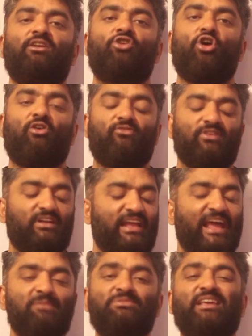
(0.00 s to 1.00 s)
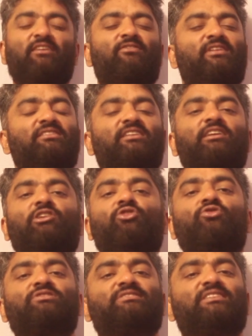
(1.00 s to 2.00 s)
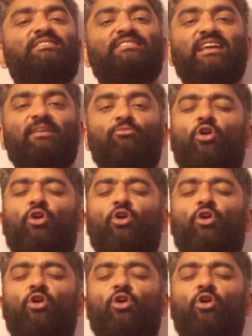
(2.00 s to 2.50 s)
oftentimes everything looks the same.